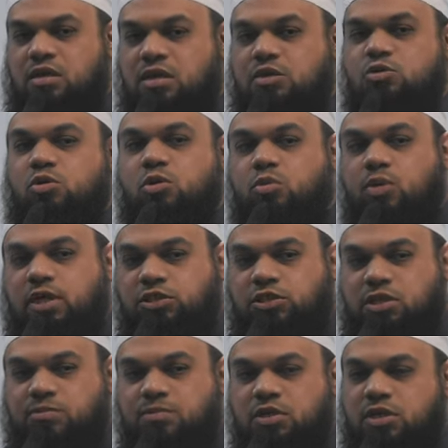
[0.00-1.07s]
in your
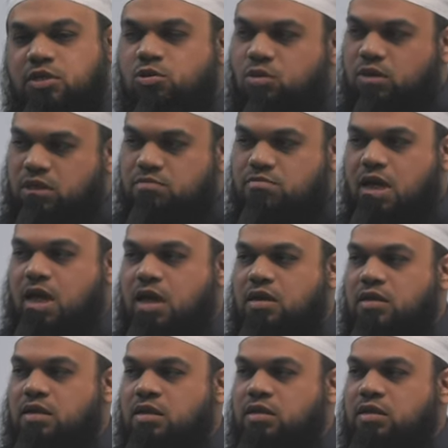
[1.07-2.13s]
worship, in your
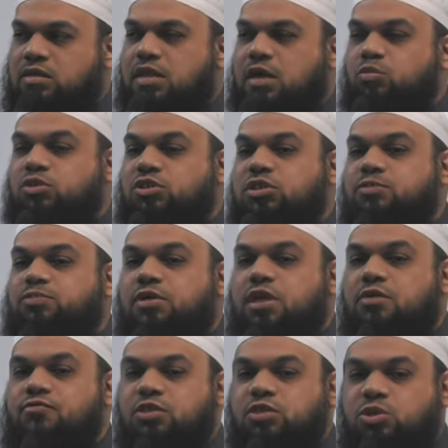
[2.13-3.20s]
iman, in that which is
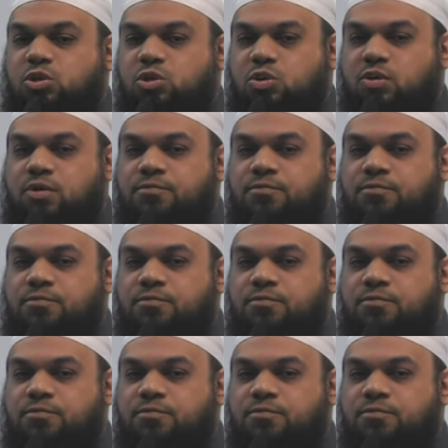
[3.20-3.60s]
beloved to you.